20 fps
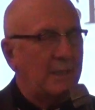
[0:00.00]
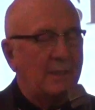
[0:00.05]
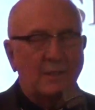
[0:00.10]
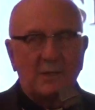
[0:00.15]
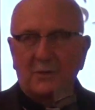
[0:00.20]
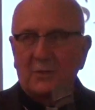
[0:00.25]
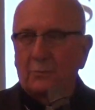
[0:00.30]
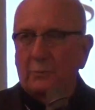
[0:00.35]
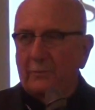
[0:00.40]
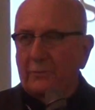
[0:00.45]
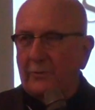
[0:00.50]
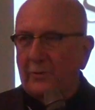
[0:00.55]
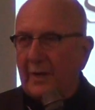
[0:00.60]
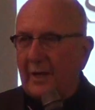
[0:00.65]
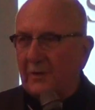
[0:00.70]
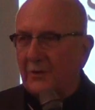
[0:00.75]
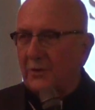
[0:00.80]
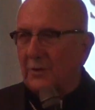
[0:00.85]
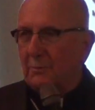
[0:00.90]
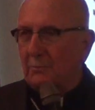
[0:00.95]
this
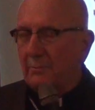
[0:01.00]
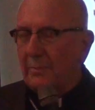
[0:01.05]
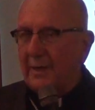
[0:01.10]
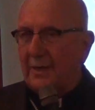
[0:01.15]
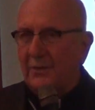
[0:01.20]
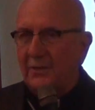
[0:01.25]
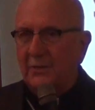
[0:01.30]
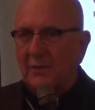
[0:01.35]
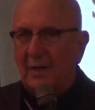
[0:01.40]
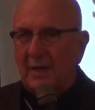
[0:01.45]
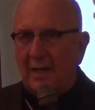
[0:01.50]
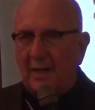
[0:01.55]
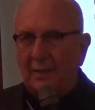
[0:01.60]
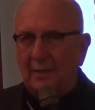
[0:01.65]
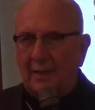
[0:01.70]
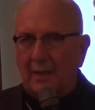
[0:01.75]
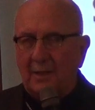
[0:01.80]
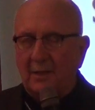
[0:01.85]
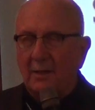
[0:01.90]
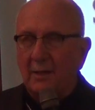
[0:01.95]
reflection by
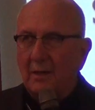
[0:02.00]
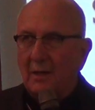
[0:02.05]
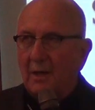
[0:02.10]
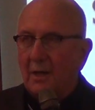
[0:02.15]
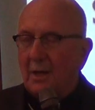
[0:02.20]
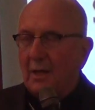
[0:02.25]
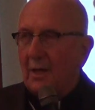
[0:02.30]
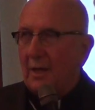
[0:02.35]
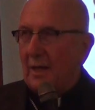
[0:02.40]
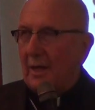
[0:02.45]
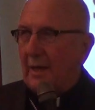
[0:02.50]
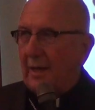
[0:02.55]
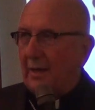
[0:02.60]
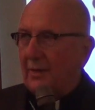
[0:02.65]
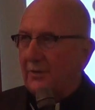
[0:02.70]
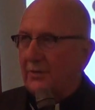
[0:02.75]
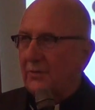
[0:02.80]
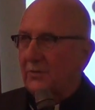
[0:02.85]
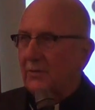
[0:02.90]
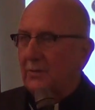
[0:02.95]
saying that
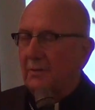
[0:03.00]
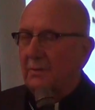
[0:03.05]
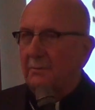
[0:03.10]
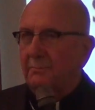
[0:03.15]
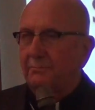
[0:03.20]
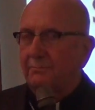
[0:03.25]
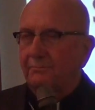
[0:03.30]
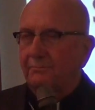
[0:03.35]
as